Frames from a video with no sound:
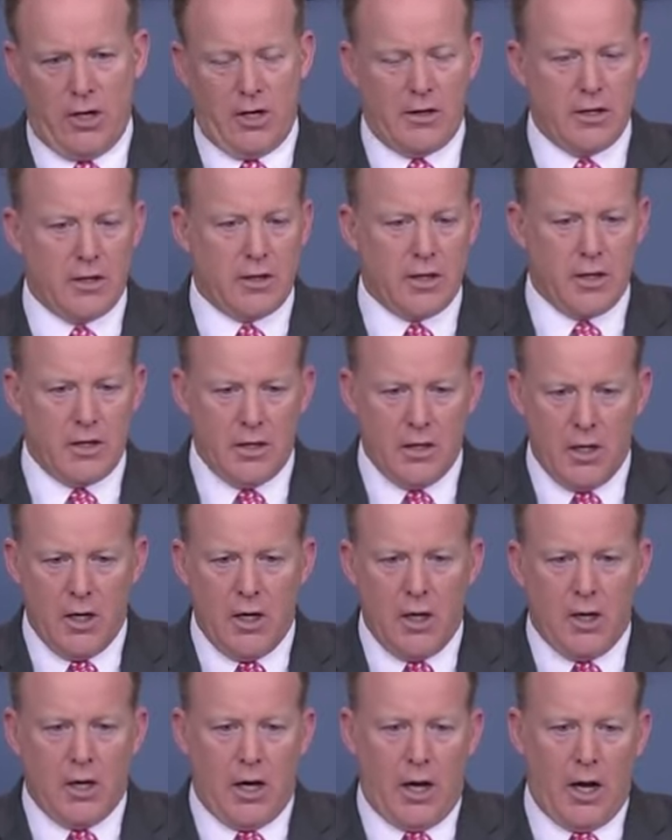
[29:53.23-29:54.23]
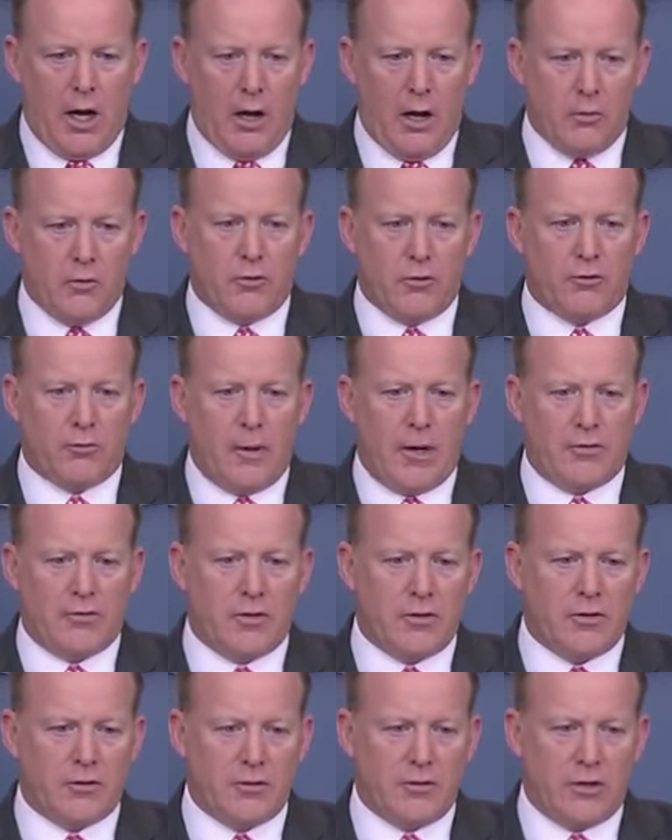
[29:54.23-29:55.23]
And I think that uh, I would
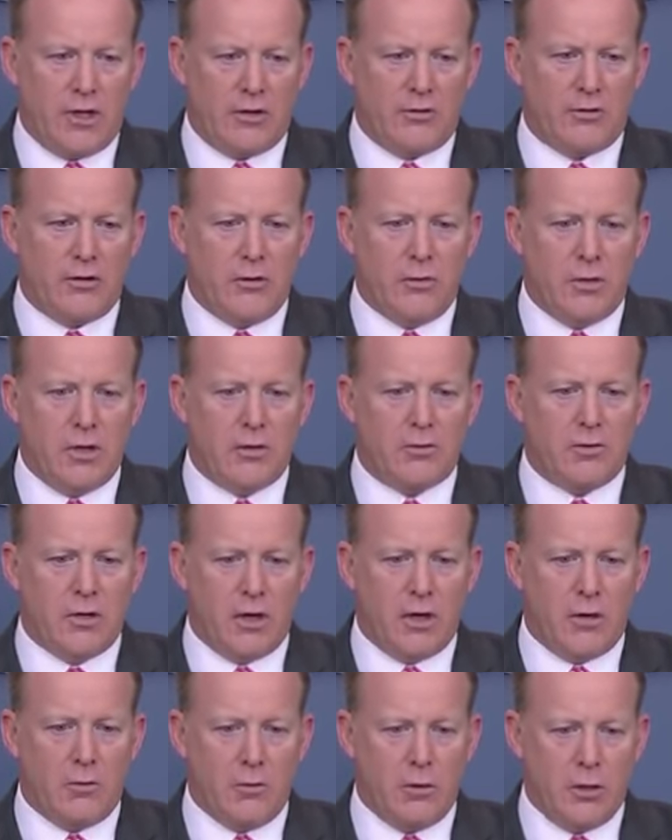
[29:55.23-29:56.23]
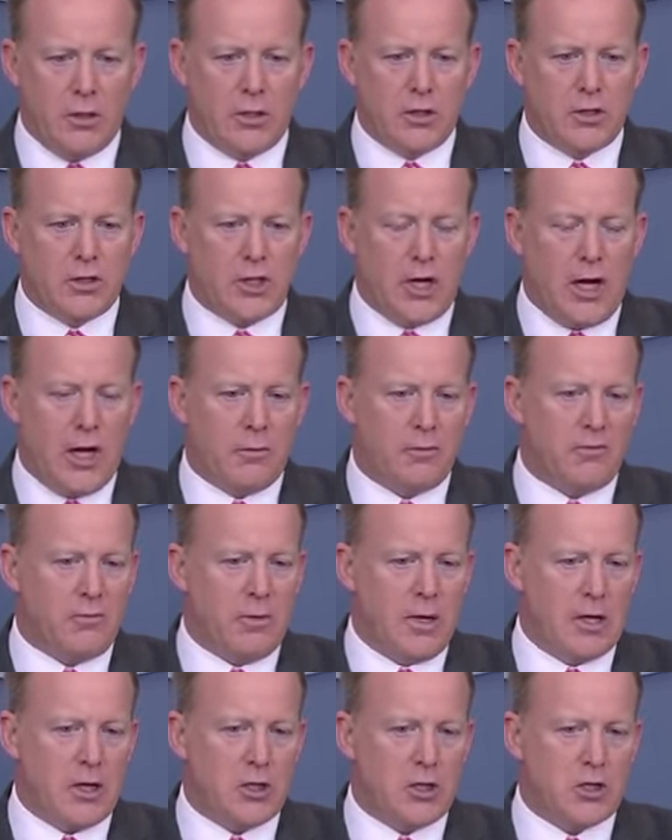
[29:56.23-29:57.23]
respectfully suggest that we have done a really good job
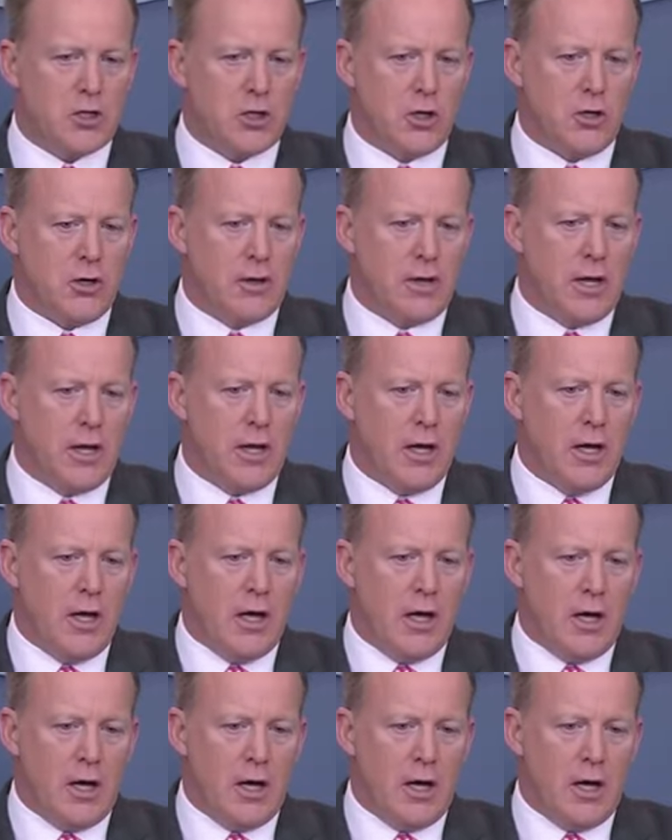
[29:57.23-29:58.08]
of making sure that.